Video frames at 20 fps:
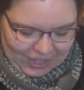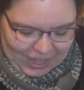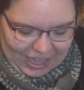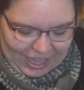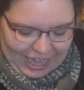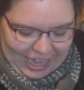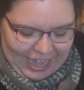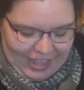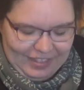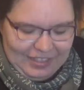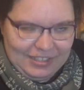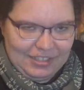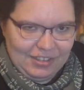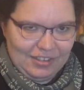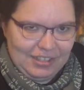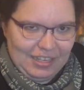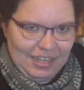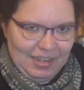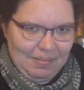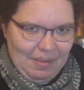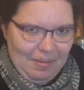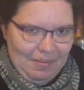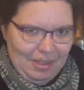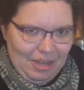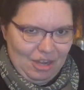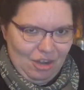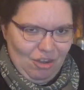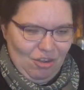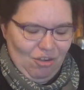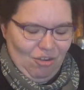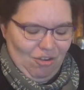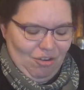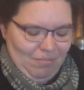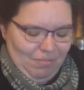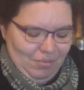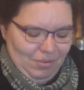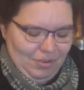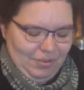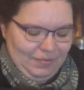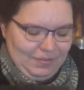Okay, this looks like it might be a
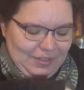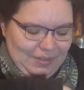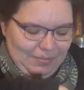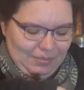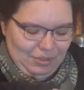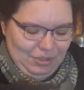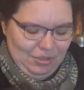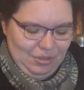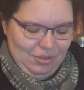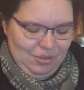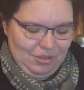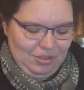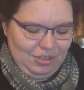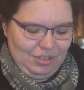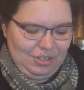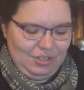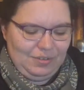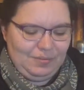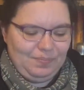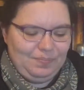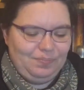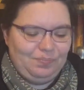notebook of some sort.